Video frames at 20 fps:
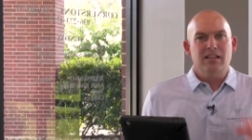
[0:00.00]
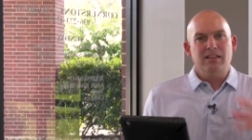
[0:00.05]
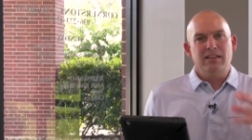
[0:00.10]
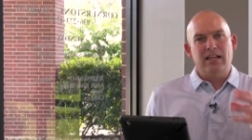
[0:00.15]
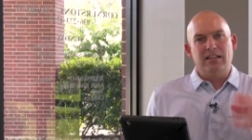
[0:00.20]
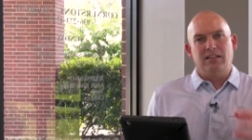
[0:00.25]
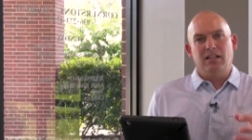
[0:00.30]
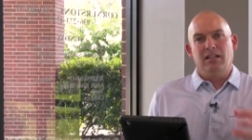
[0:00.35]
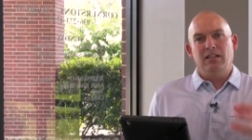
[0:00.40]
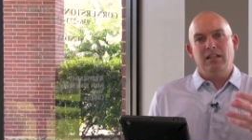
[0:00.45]

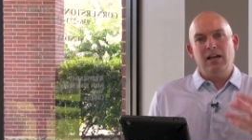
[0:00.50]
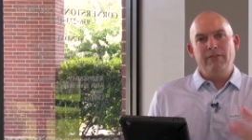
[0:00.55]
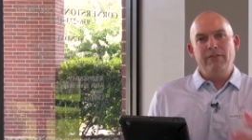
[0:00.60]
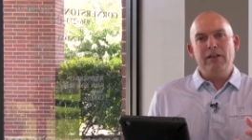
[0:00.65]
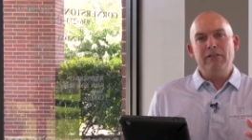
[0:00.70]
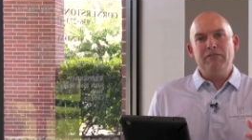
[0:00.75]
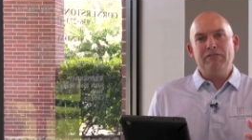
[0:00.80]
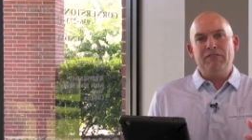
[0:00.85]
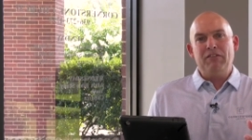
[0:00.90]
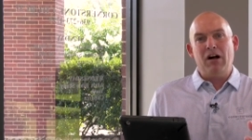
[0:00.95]
that the
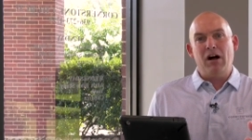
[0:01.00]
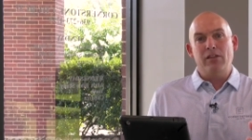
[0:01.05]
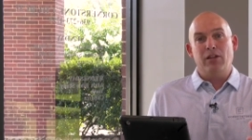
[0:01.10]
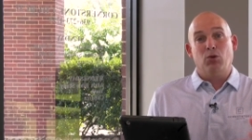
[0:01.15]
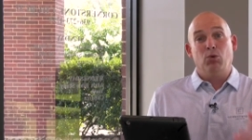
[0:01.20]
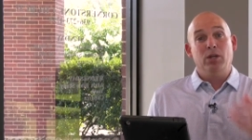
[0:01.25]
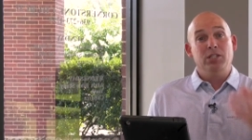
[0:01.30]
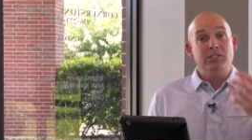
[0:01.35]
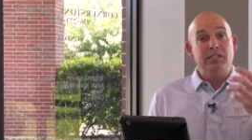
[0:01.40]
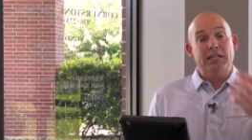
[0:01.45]
loving
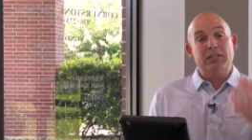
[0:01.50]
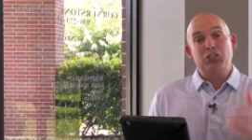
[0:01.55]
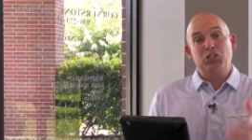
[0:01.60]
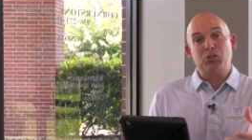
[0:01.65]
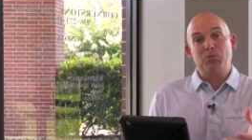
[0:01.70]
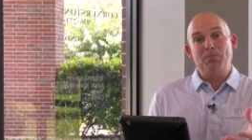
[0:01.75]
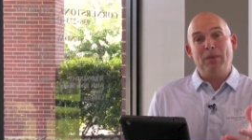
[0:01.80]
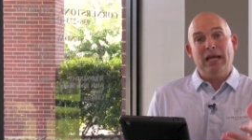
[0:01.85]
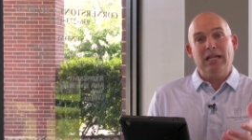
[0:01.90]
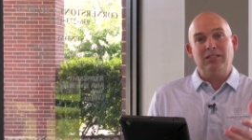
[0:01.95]
Father was
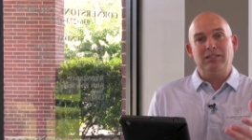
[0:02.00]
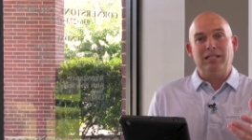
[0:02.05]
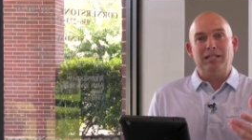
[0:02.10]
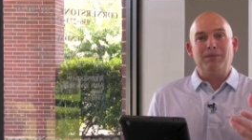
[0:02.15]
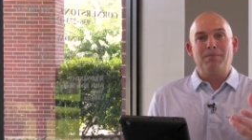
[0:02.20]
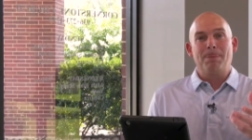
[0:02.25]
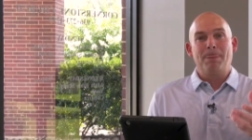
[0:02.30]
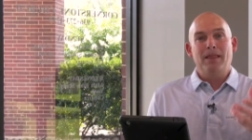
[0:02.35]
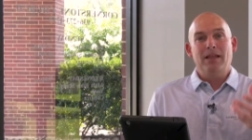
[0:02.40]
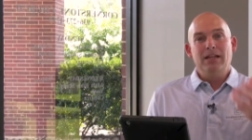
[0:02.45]

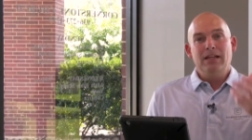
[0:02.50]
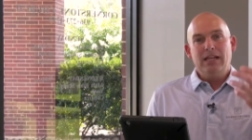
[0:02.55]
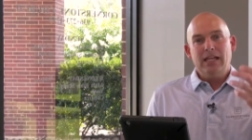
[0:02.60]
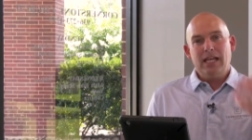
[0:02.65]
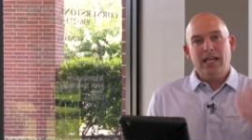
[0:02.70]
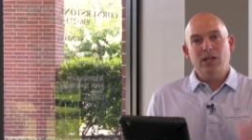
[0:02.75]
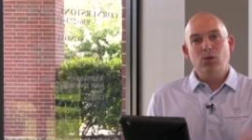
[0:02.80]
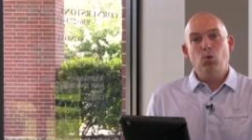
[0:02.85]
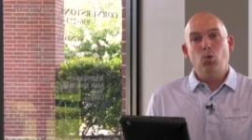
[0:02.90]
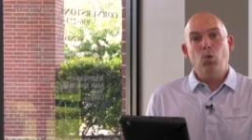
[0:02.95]
expecting
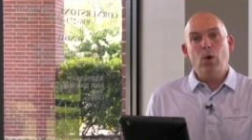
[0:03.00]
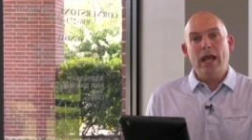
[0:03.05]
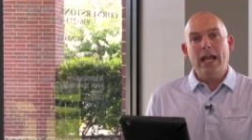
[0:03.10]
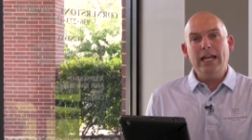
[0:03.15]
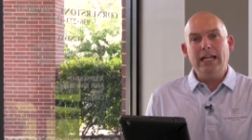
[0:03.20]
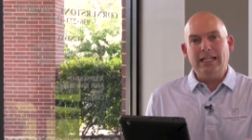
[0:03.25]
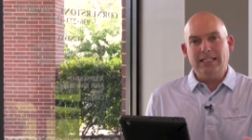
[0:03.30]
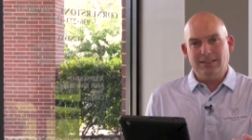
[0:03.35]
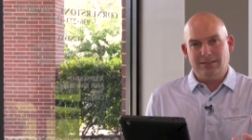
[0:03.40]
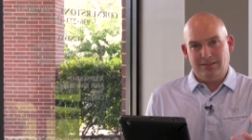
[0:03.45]
and
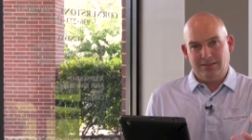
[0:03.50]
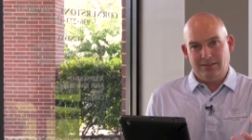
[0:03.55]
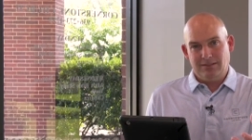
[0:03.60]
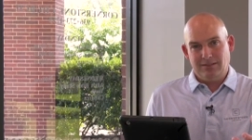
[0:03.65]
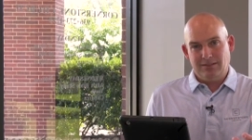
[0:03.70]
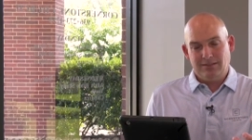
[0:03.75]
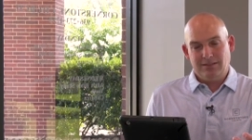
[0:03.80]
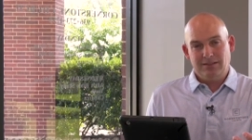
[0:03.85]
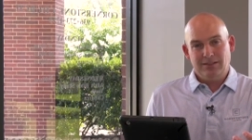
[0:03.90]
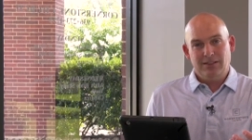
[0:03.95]

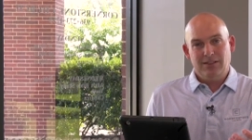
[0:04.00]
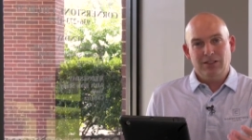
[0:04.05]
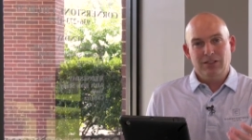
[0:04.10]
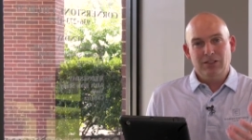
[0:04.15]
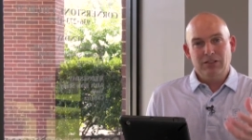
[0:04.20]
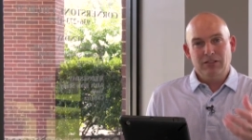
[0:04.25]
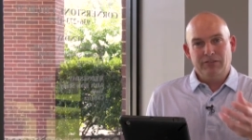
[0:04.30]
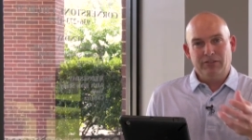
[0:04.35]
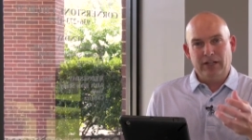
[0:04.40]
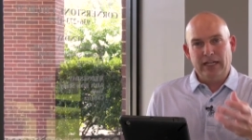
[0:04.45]

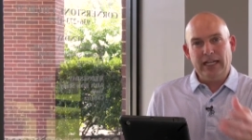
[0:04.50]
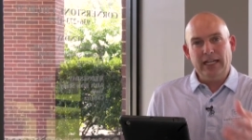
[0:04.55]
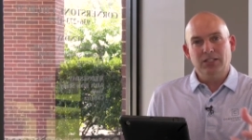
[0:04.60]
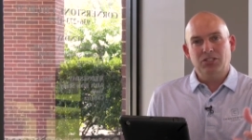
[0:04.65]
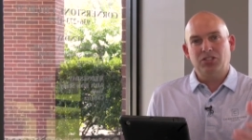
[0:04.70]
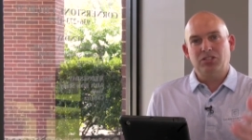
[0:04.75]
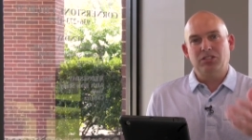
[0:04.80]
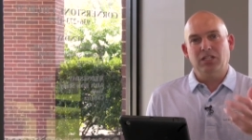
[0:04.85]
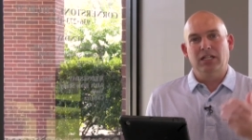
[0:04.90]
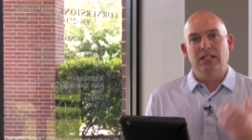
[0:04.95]
waiting for
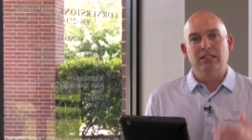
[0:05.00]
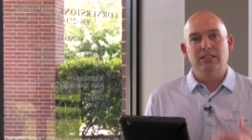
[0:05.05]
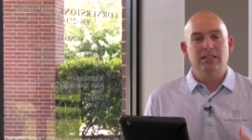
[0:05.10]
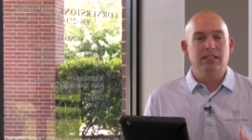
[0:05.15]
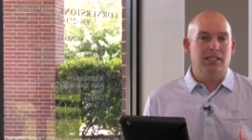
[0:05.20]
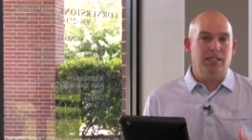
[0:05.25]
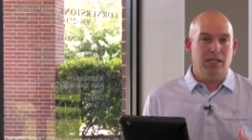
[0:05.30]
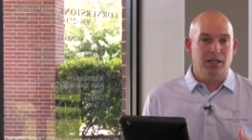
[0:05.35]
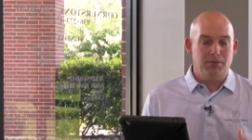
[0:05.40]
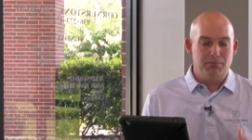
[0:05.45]
his son
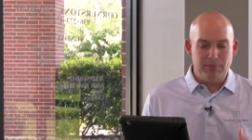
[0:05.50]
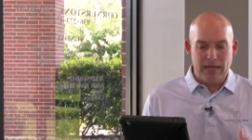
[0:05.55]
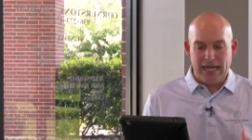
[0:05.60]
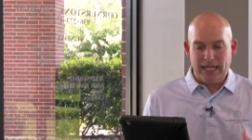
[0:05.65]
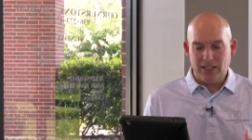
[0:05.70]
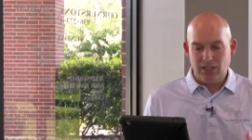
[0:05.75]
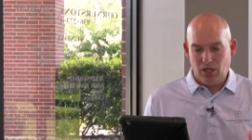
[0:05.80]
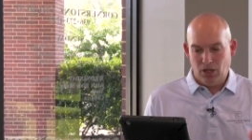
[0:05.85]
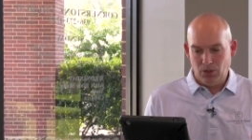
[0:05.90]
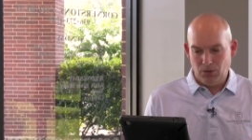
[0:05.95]
to come
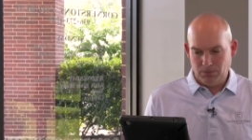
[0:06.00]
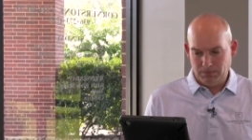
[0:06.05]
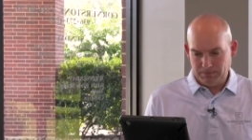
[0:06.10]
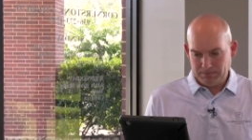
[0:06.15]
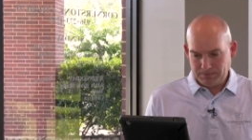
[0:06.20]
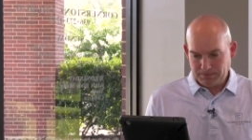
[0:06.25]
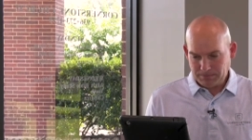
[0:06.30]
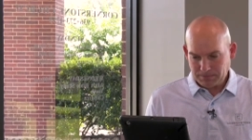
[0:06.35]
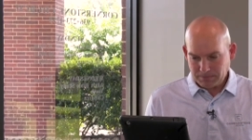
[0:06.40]
back home.